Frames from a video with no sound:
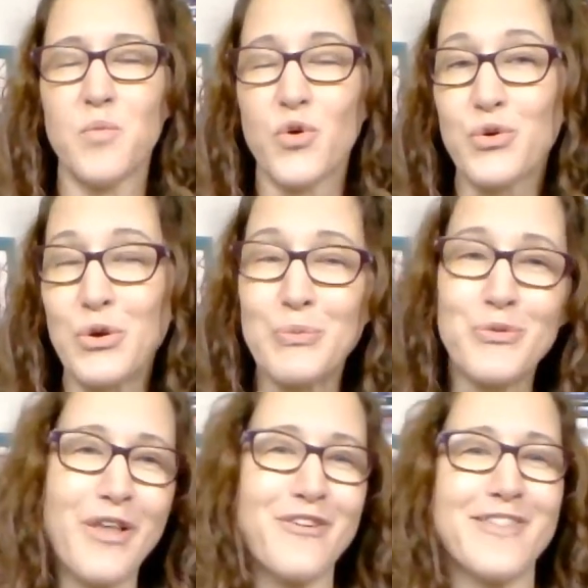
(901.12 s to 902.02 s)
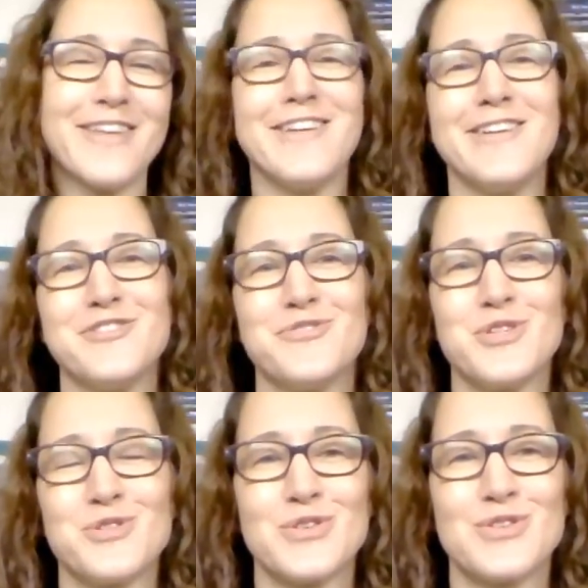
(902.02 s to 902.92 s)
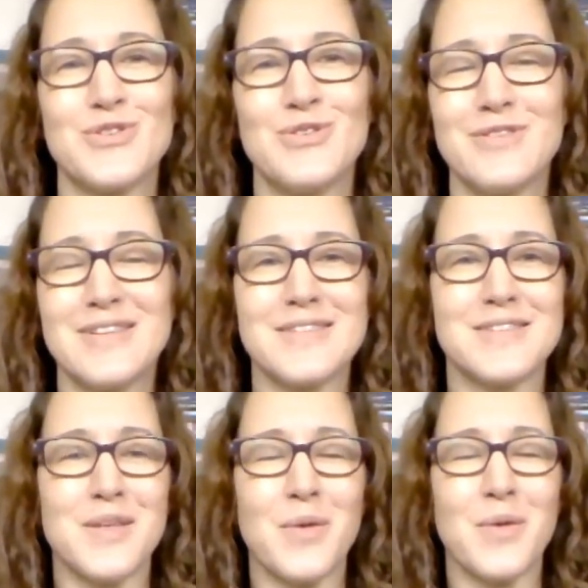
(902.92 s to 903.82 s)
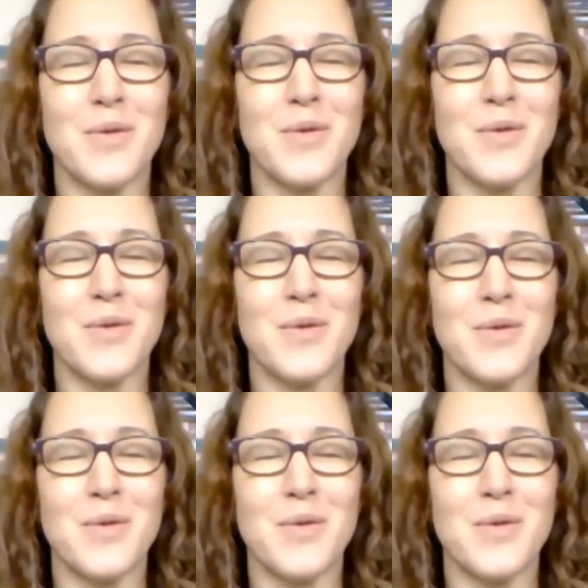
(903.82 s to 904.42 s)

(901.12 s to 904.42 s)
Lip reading: group rather than an individual student. This is something, by the